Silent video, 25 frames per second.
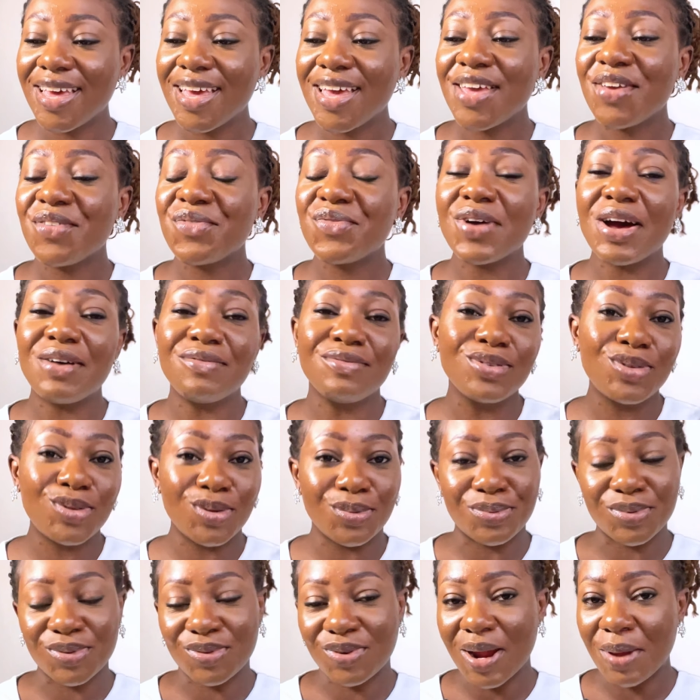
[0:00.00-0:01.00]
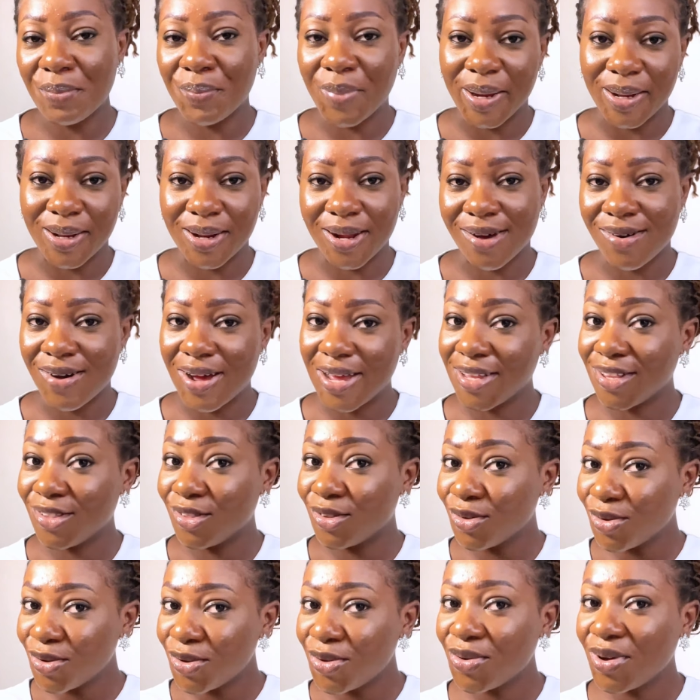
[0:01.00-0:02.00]
If you haven't subscribed by now, I
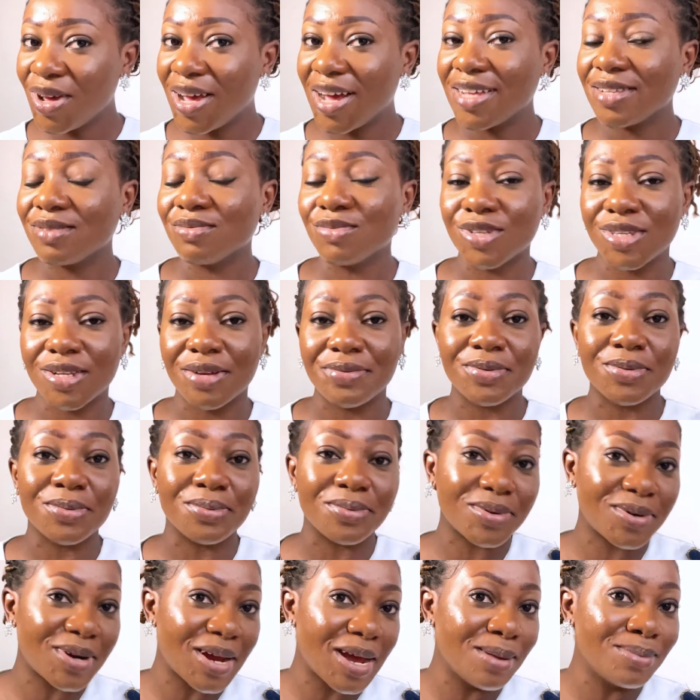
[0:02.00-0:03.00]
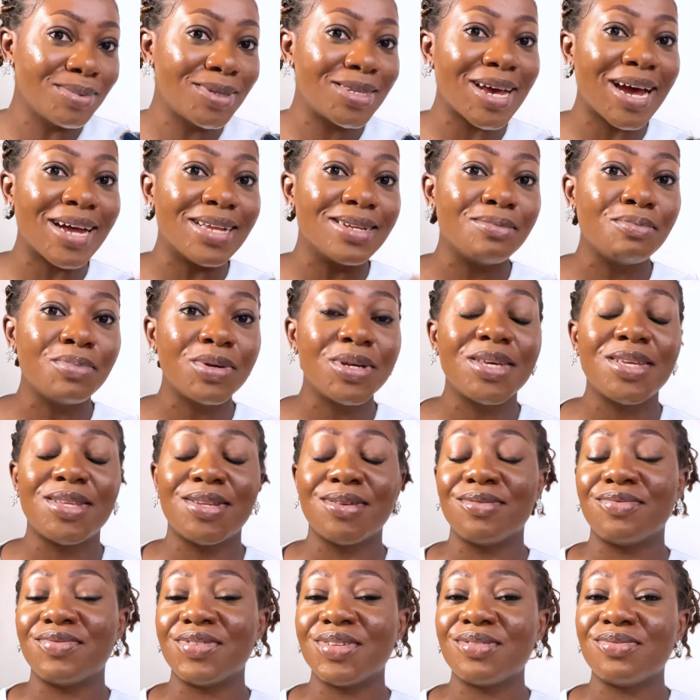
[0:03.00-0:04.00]
know you guys must have subscribed at the
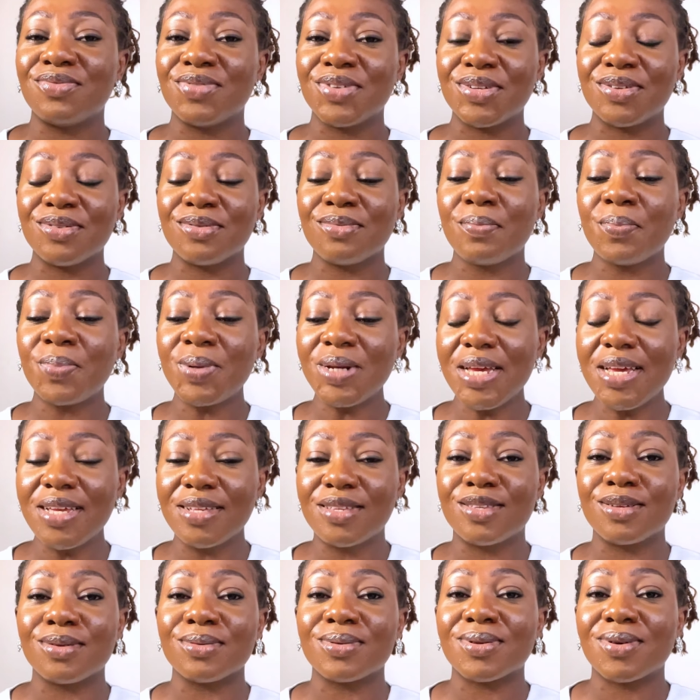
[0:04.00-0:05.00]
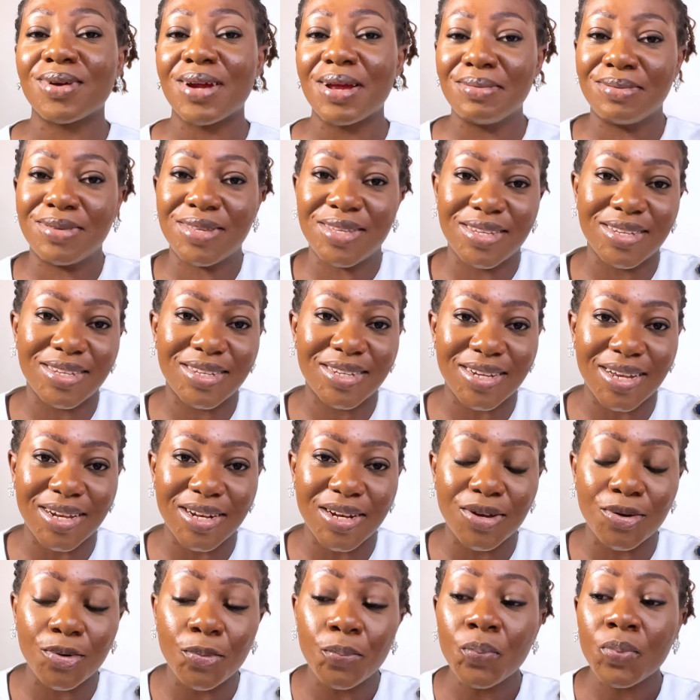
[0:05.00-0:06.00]
beginning of this video. Please subscribe to this
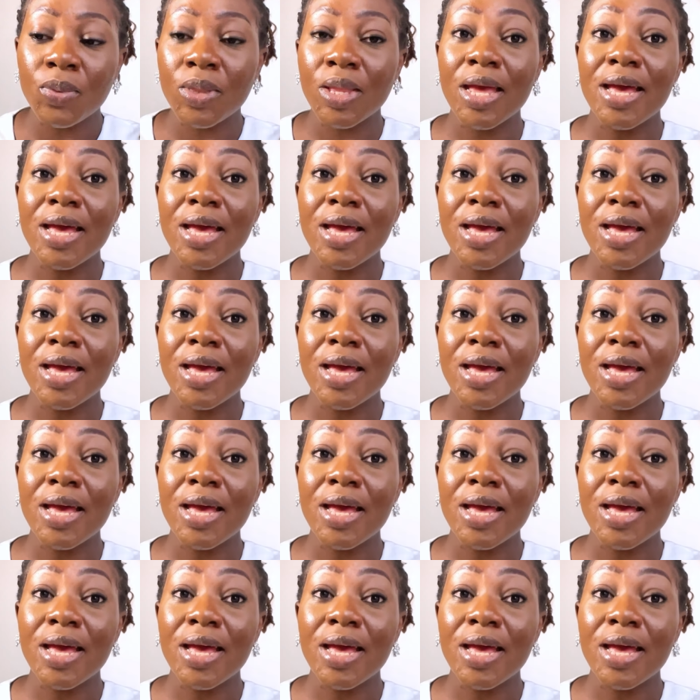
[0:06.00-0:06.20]
channel.